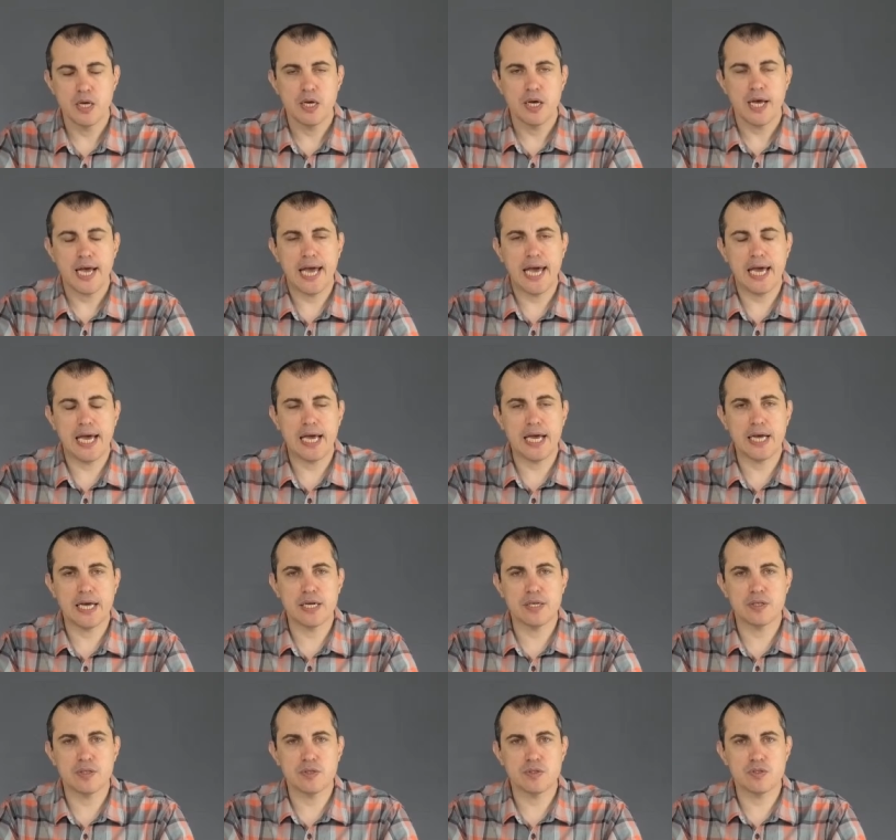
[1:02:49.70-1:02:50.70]

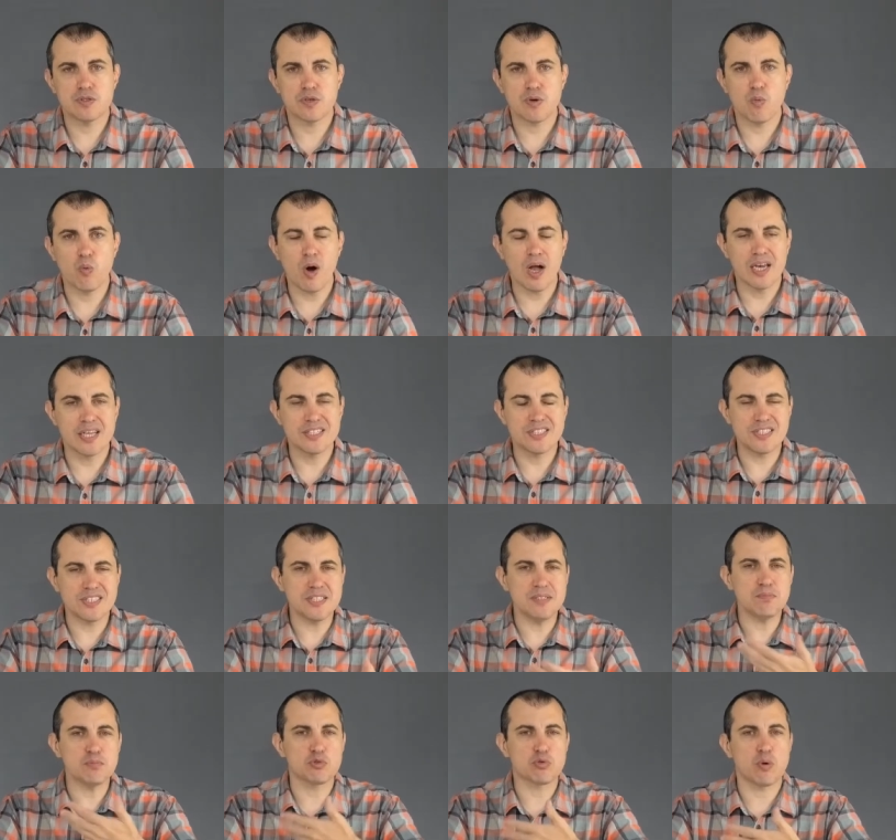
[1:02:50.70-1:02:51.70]
And while it
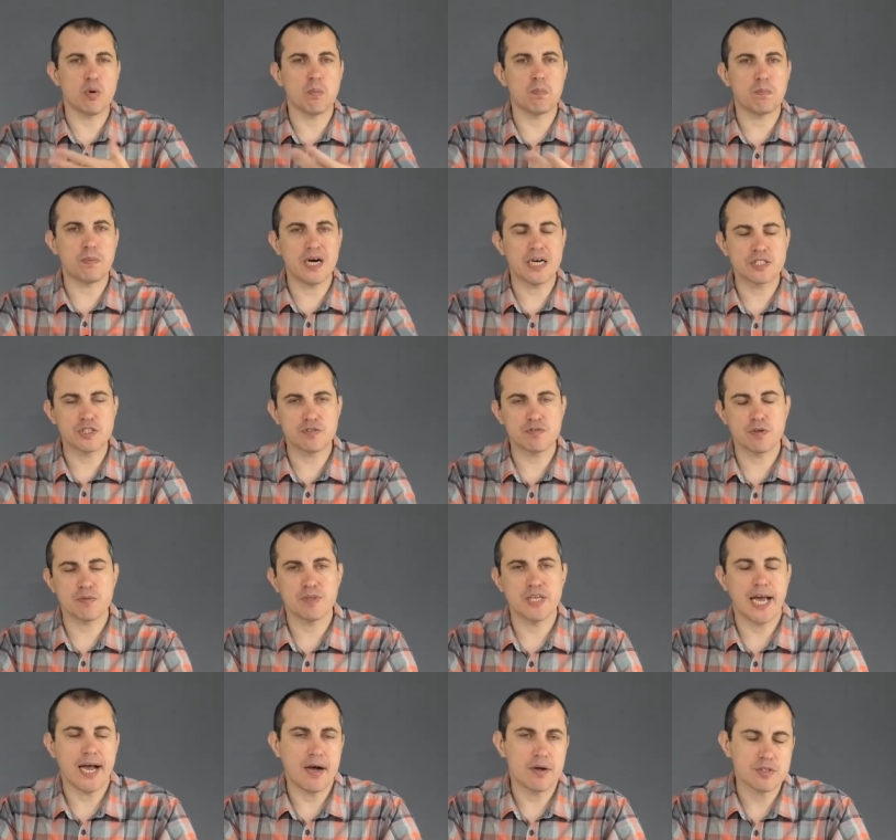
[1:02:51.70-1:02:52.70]
seems robust from
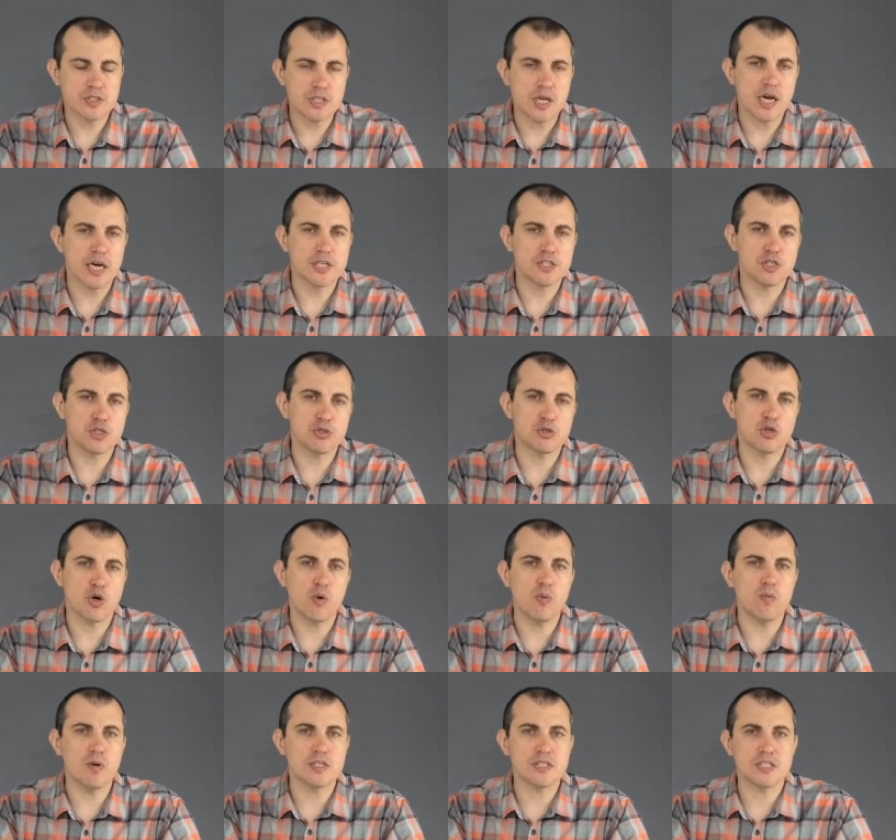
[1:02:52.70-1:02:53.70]
the outside, you
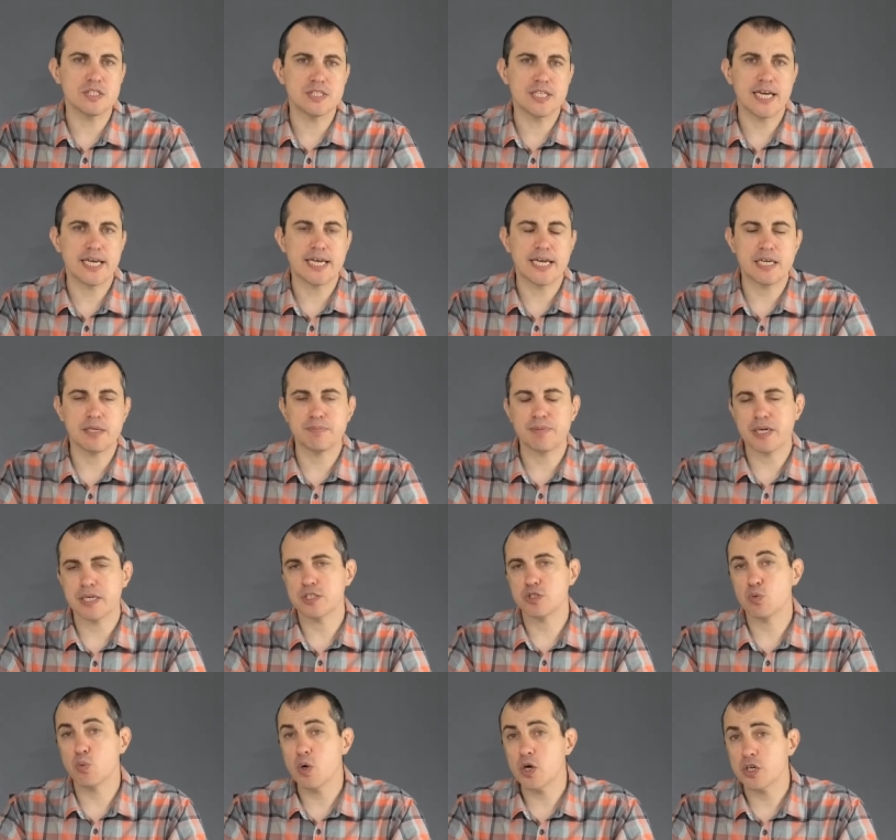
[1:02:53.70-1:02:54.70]
don't want to take
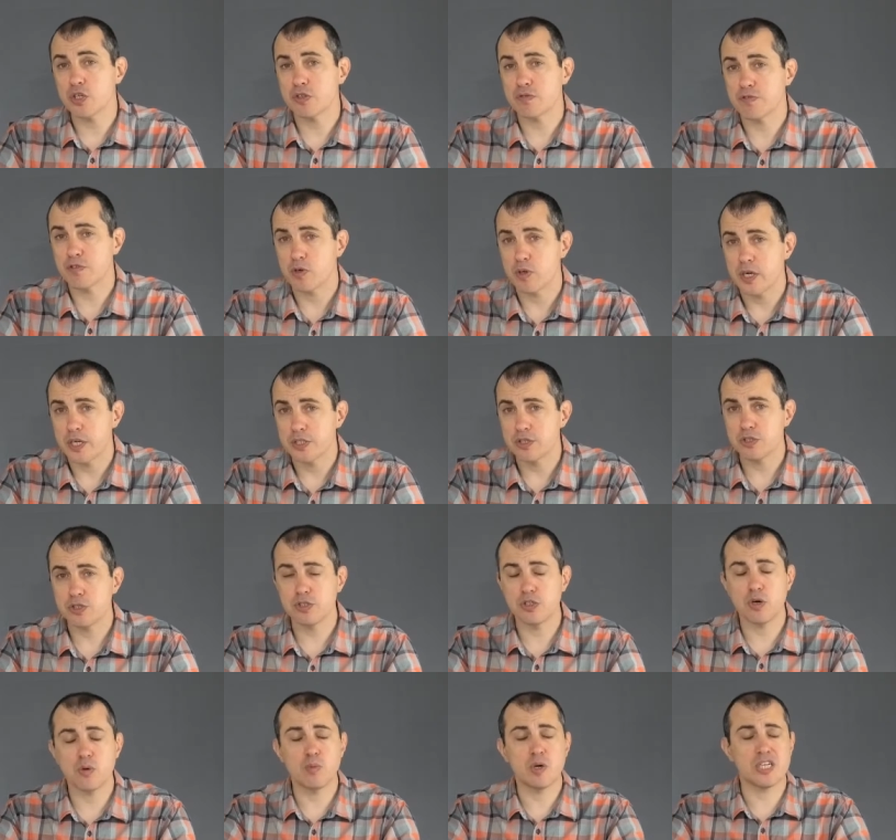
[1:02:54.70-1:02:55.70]
anybody's word for it. You
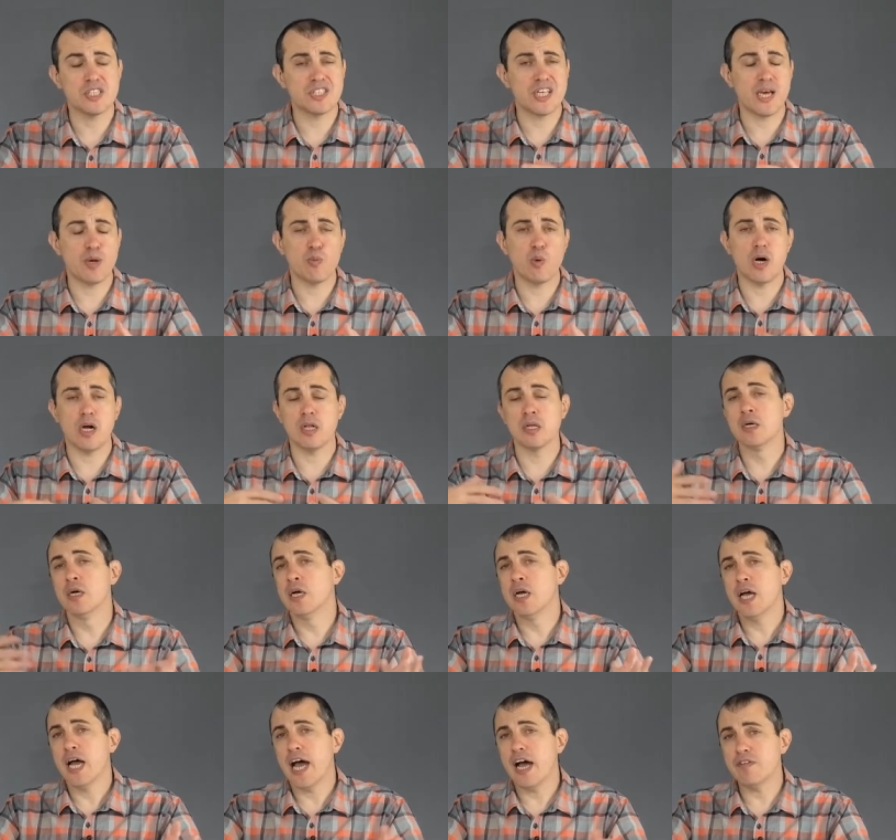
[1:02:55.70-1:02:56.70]
don't want to say, well,
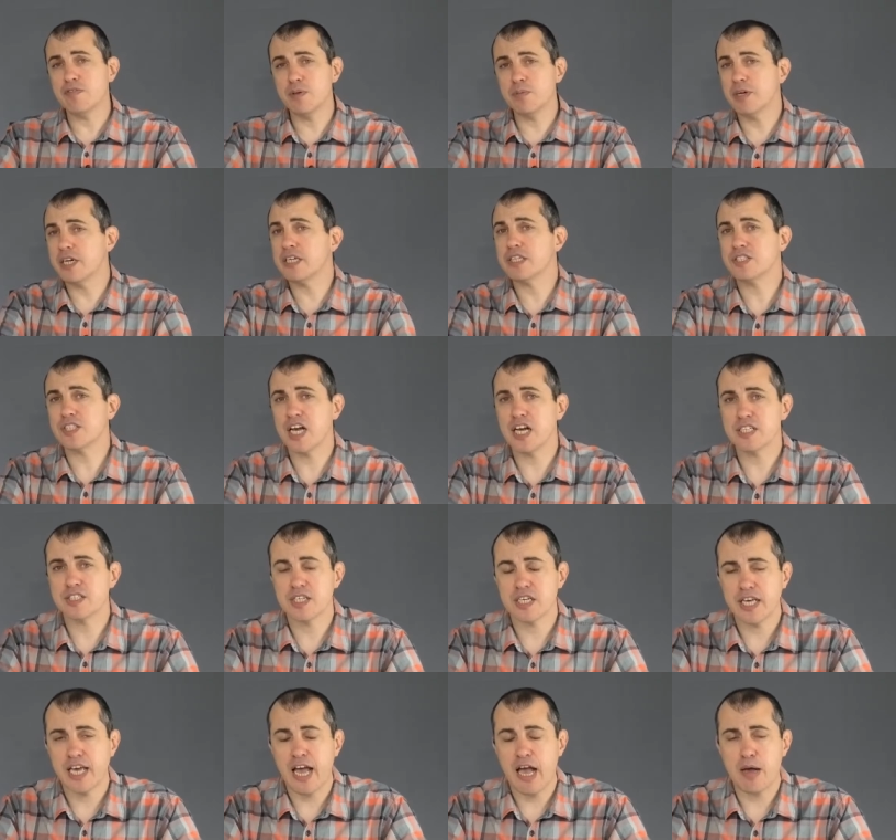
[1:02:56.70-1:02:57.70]
everybody says
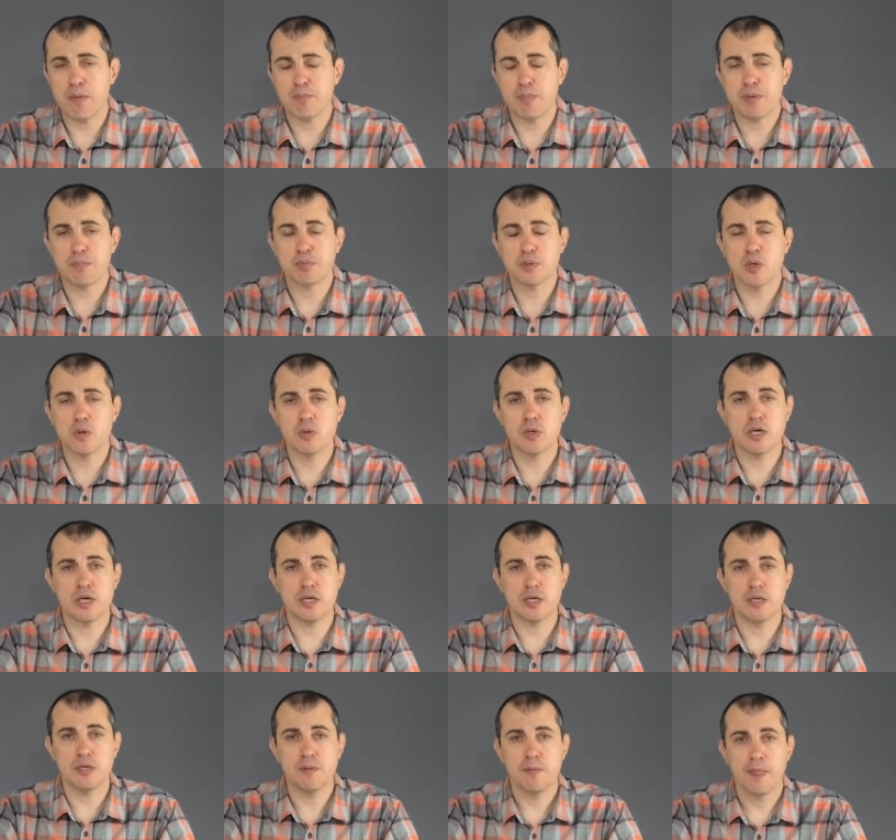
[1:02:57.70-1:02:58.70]
it can't be
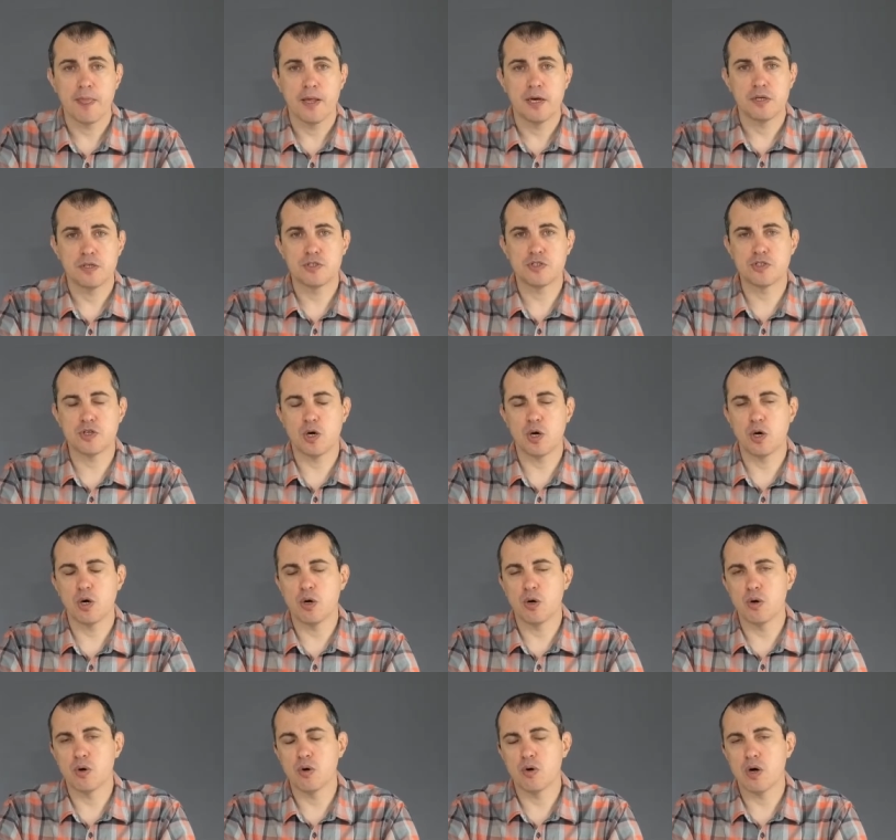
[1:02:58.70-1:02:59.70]
broken,
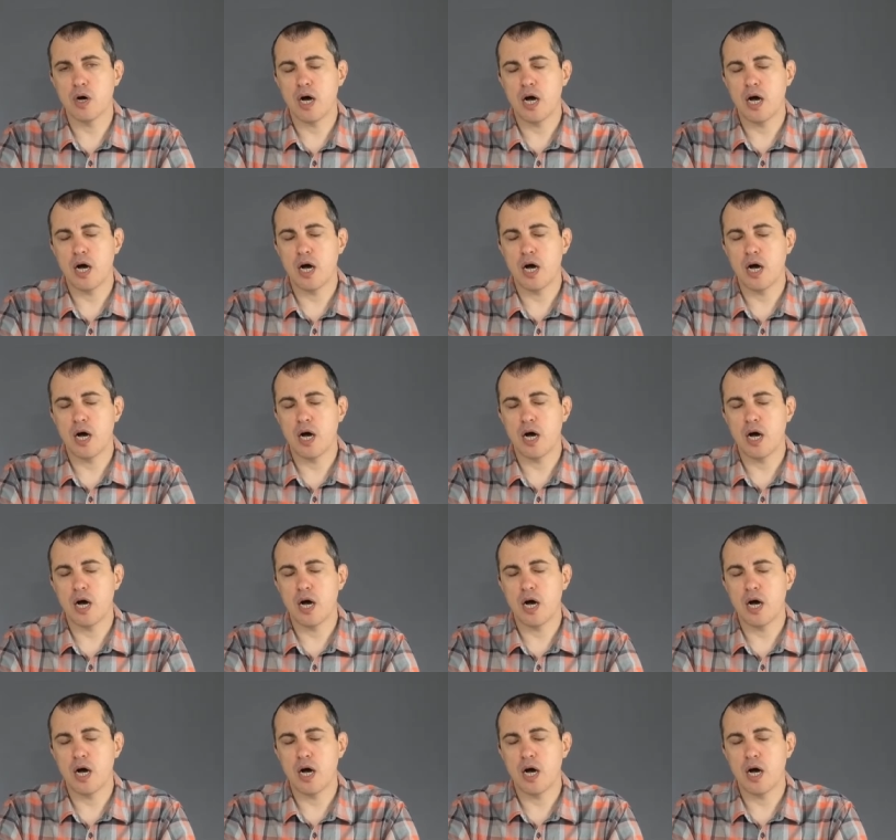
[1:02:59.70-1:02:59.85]
so